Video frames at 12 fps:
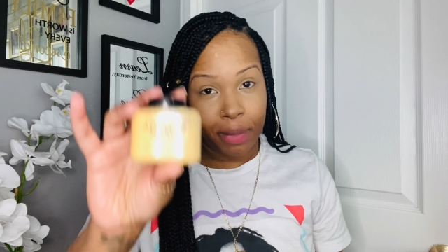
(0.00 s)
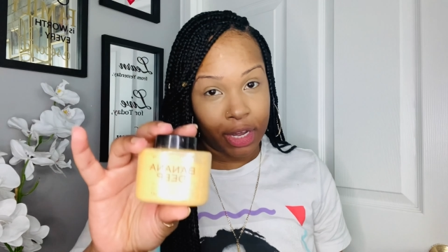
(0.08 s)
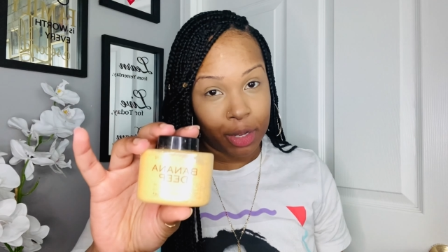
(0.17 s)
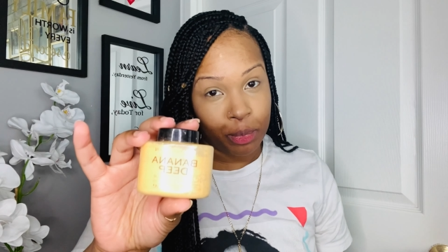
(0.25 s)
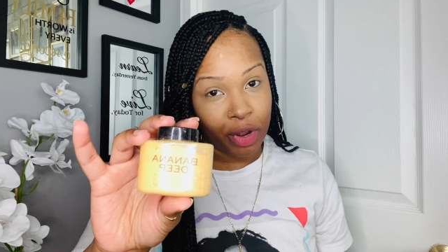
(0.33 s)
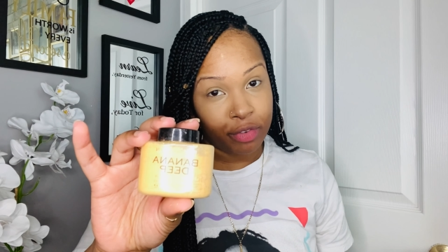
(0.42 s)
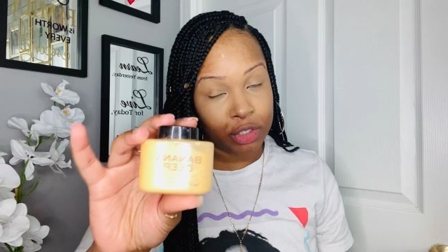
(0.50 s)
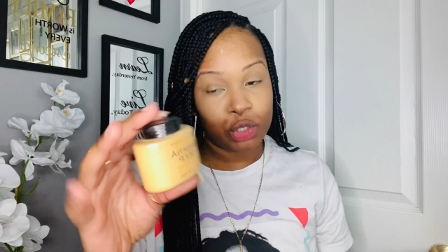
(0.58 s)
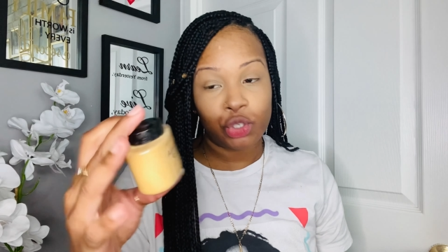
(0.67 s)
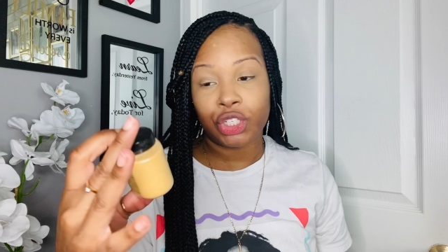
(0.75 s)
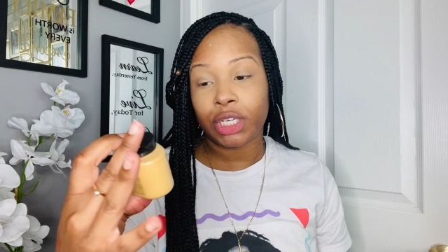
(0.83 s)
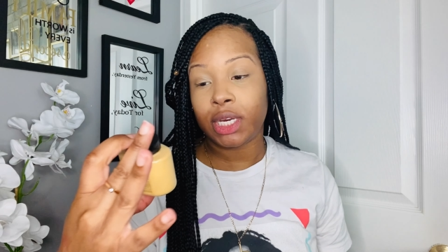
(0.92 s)

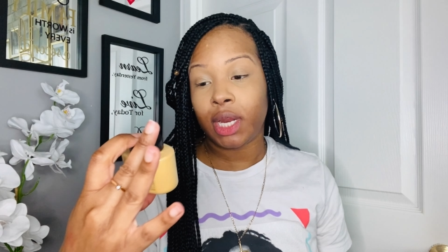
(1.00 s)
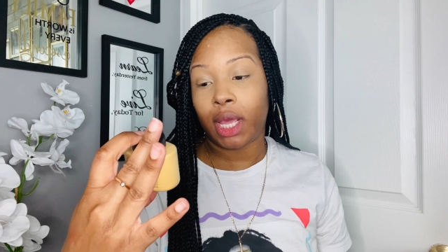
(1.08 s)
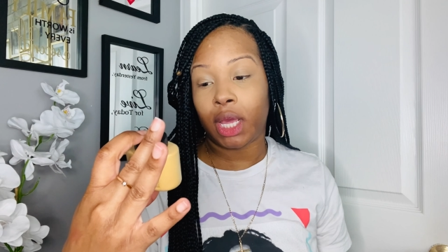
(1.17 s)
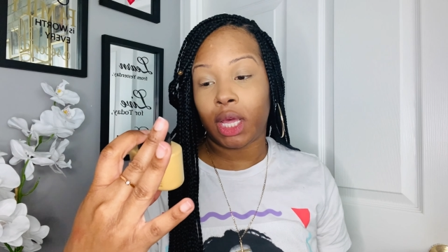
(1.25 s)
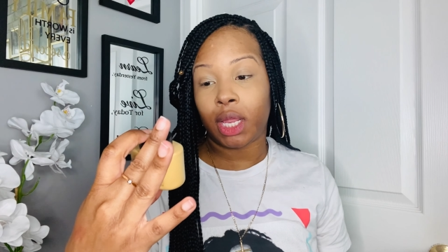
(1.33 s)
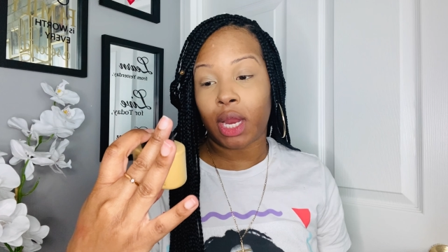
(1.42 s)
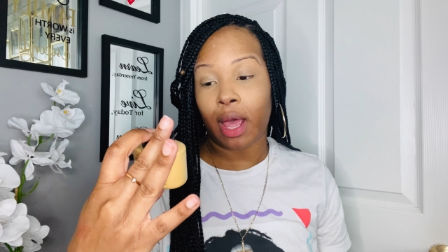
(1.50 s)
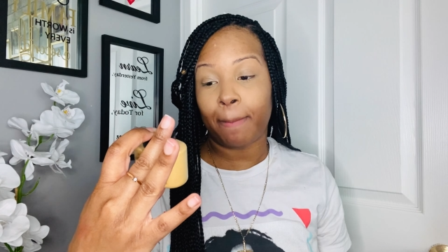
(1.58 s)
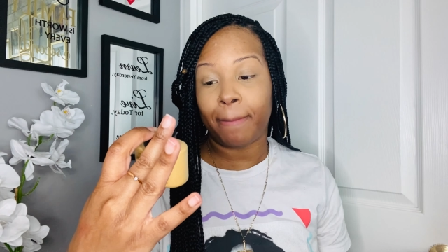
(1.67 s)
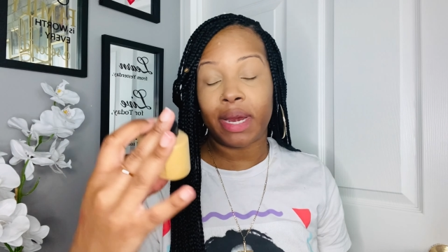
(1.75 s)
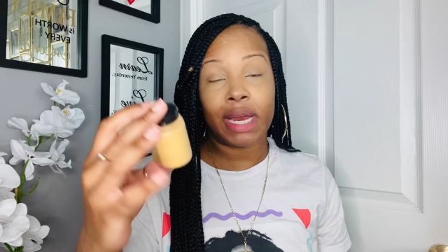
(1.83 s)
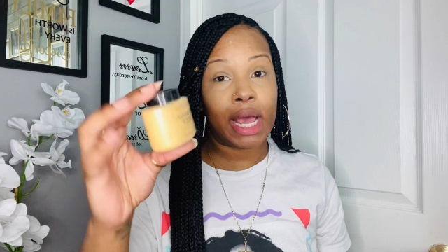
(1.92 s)
Revolution in
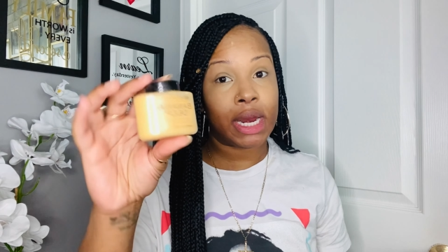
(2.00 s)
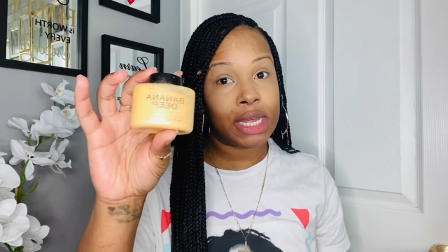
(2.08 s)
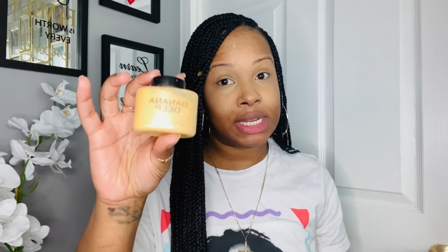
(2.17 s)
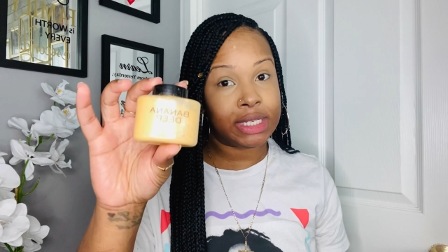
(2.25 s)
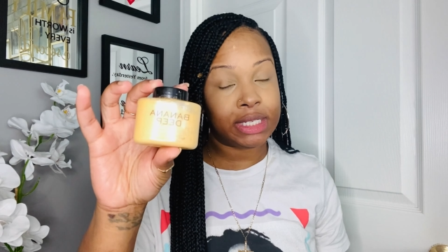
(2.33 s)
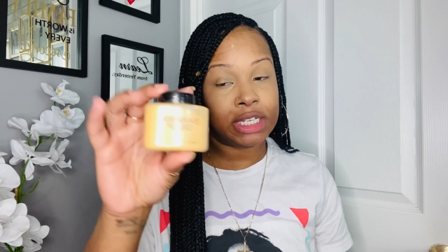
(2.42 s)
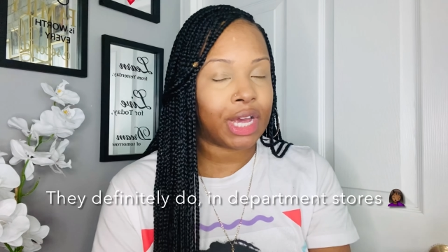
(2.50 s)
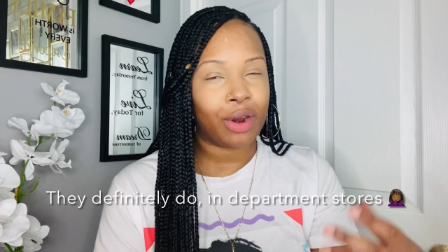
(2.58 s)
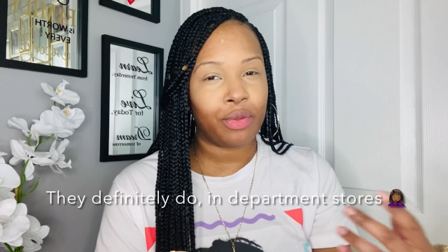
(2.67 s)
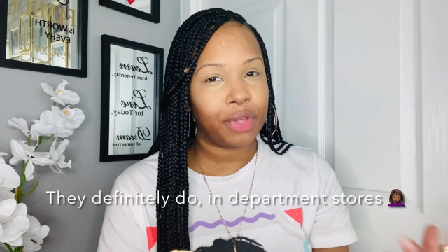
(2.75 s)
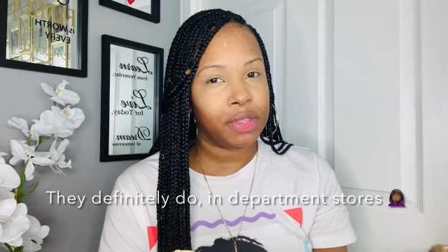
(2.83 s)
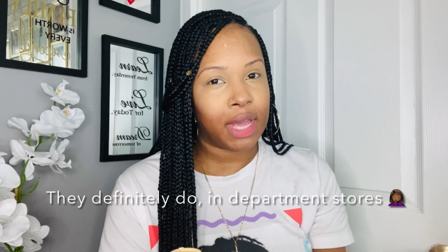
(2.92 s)
Banana Deep. I
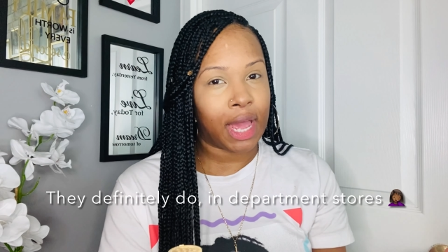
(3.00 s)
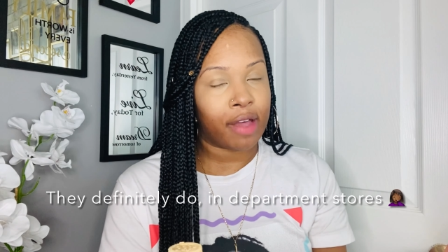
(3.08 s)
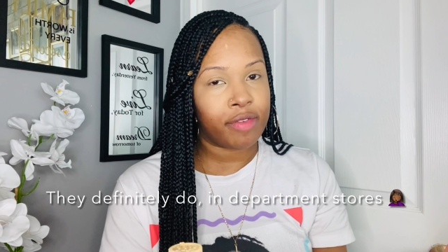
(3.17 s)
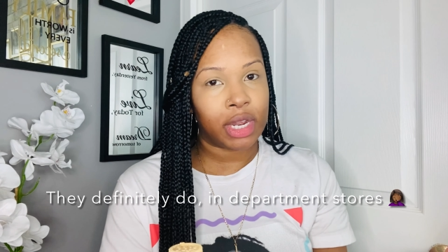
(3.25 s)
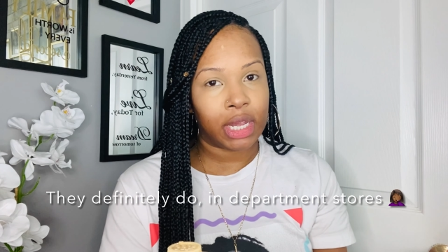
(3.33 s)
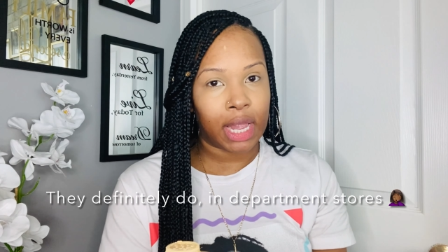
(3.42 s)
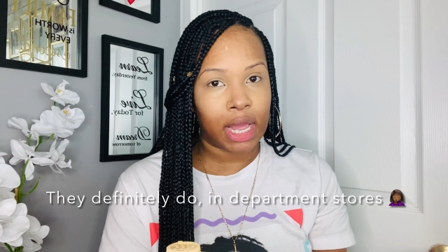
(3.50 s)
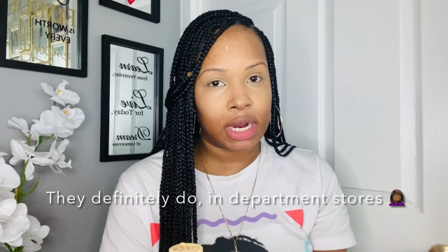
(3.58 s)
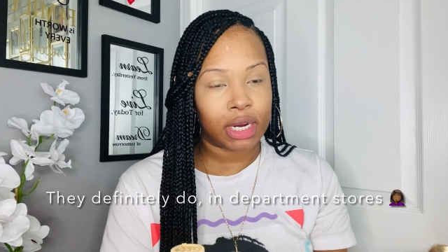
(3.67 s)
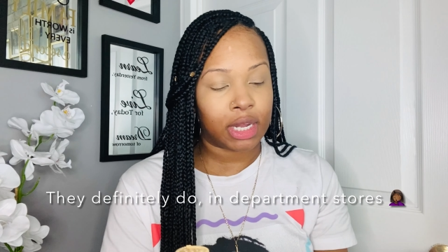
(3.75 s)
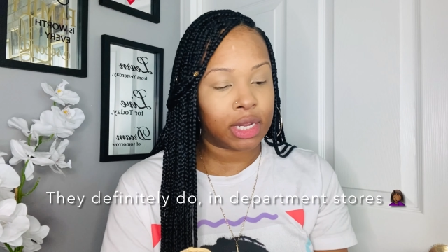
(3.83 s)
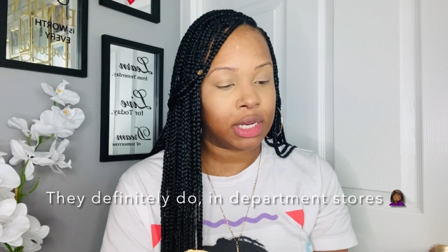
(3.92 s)
don't think they have it in
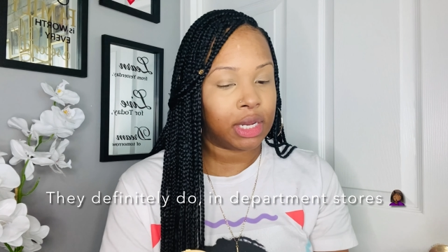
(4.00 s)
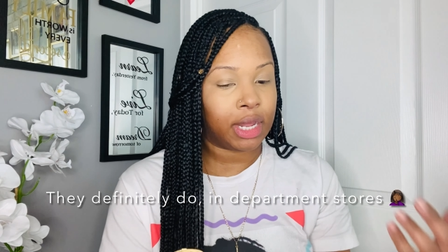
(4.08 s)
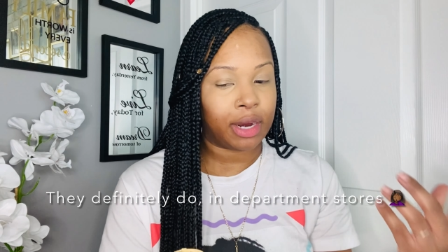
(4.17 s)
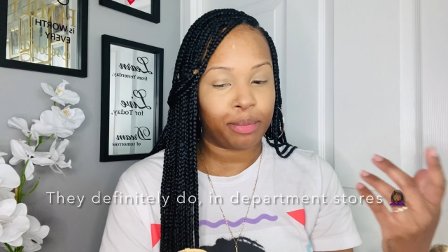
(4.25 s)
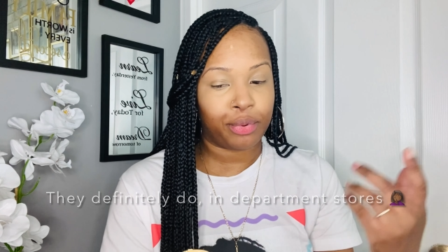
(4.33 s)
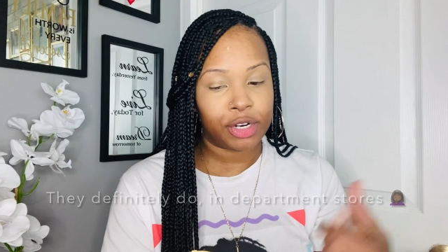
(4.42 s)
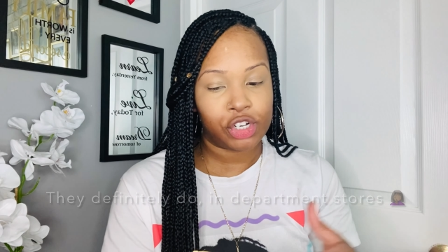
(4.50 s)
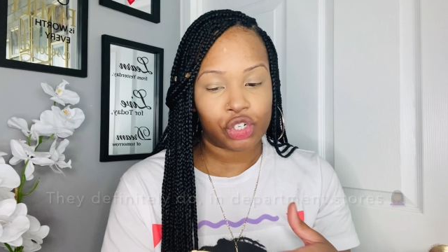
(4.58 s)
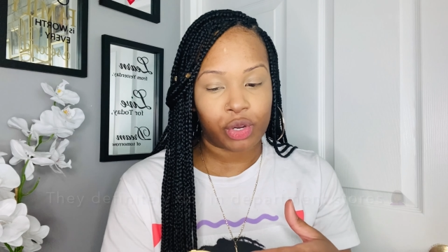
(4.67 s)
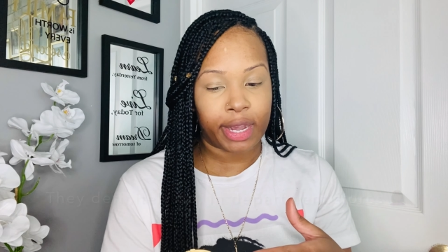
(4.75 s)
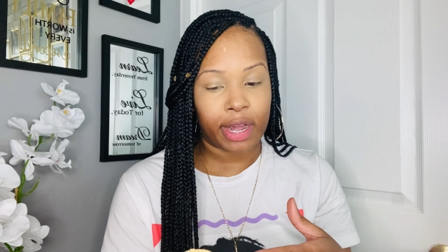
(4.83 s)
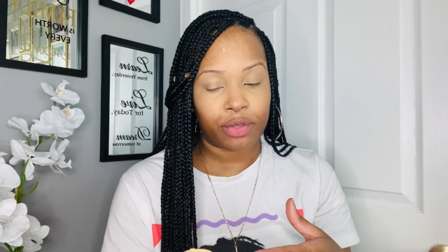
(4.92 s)
Canada, and I'm pretty sure
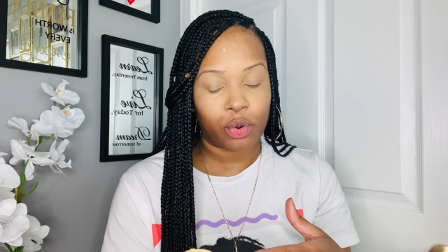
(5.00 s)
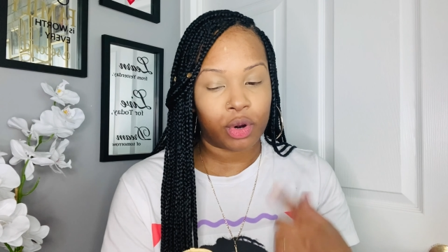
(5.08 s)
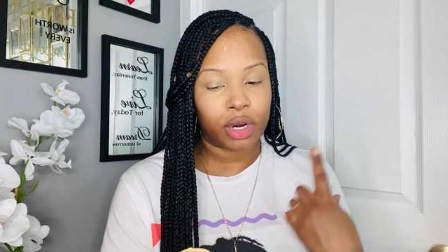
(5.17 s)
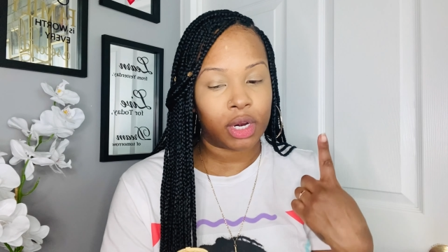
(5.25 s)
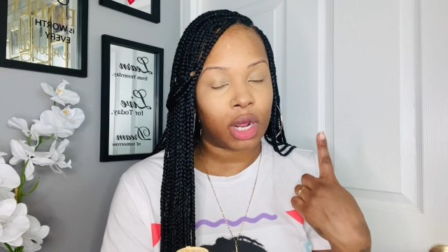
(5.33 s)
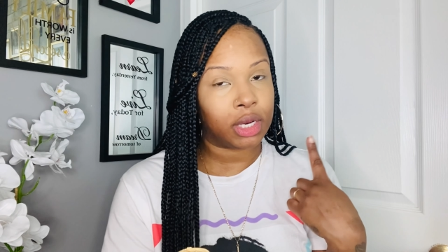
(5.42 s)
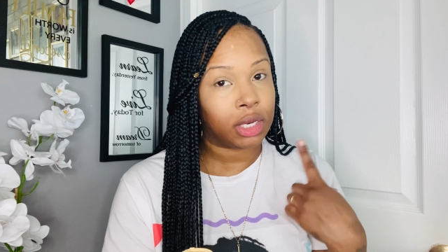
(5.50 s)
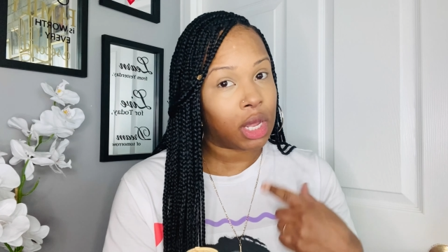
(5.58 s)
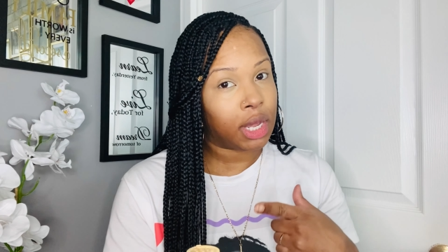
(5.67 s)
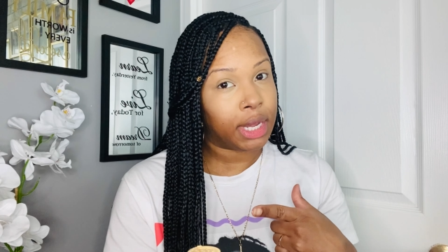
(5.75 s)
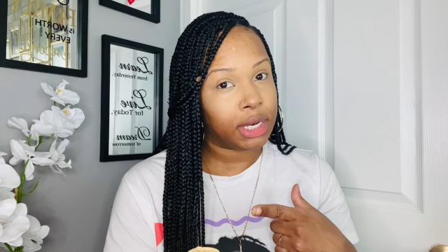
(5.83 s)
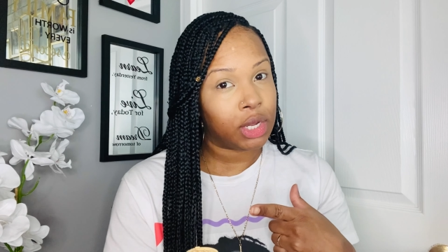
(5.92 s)
I either ordered it
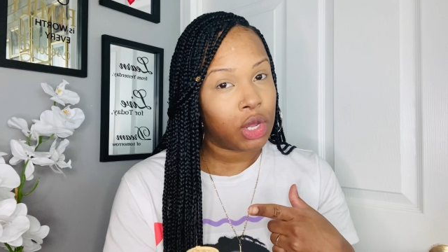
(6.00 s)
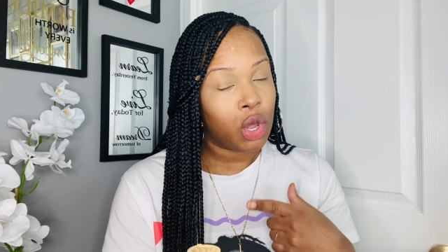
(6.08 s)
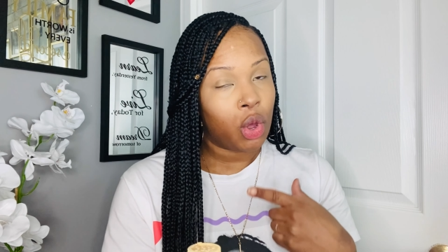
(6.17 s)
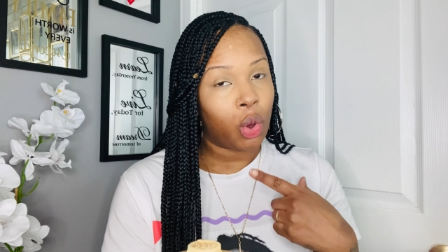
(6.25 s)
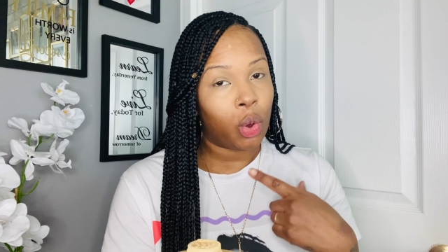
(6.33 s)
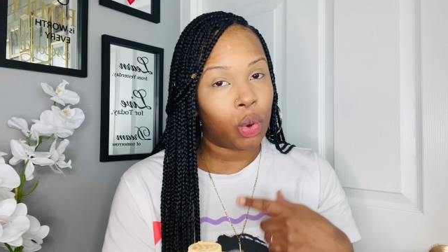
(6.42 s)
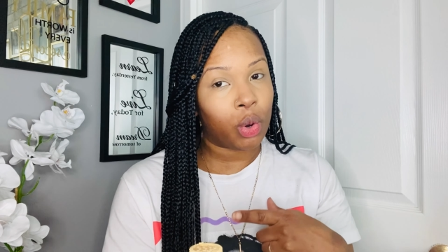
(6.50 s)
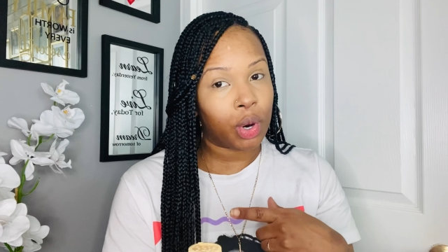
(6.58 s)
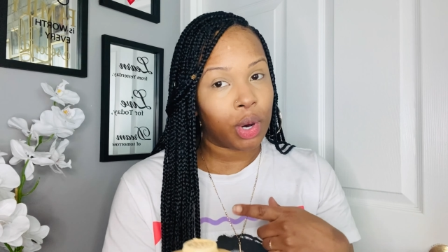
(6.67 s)
online or